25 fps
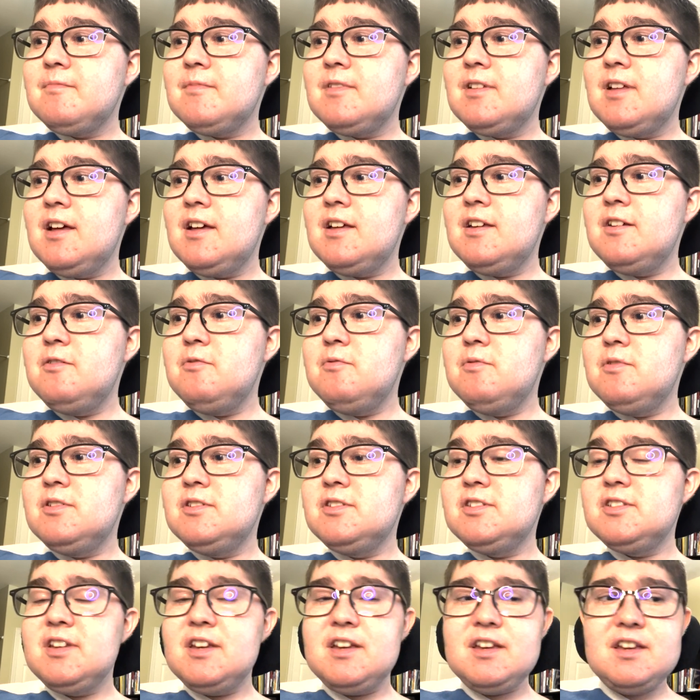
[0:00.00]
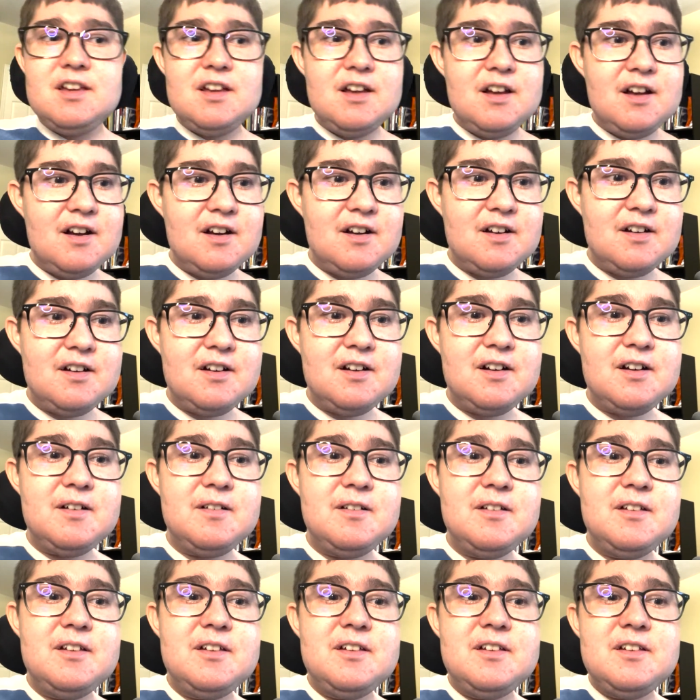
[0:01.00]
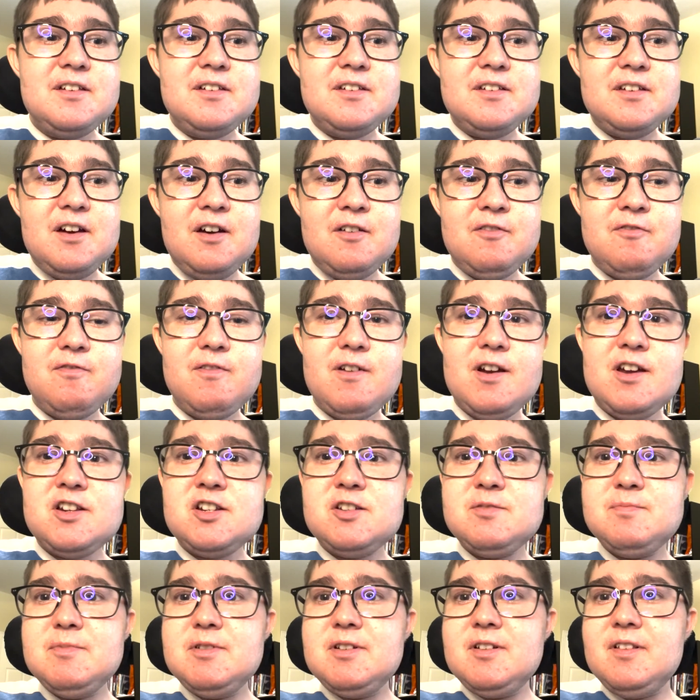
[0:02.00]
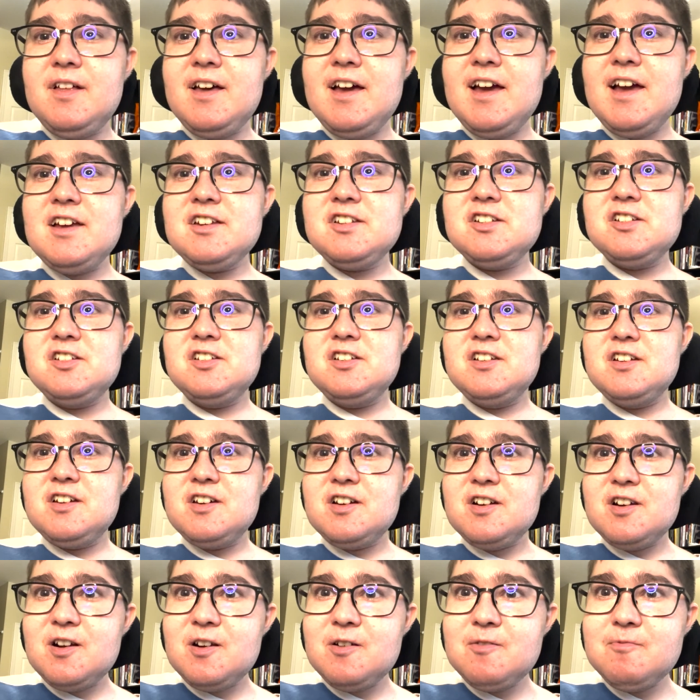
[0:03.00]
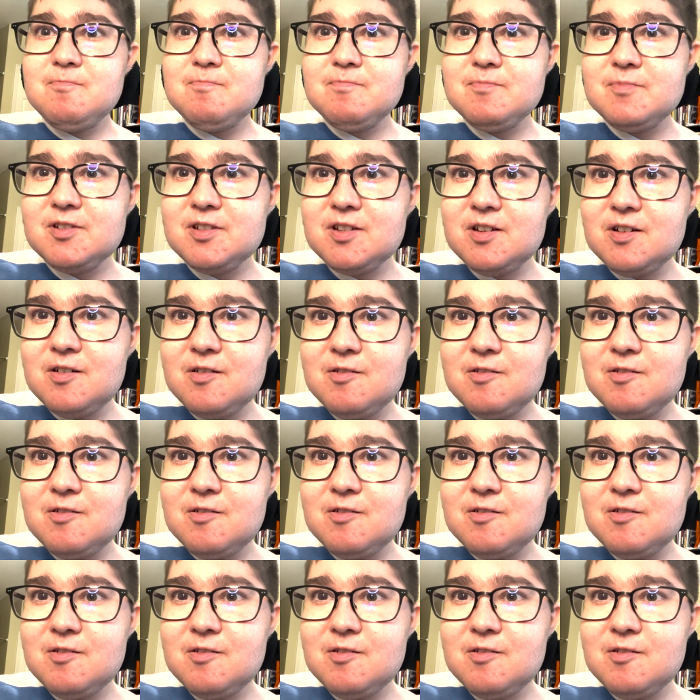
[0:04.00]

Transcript: Yeah, he was a uh, a freshman last year, so.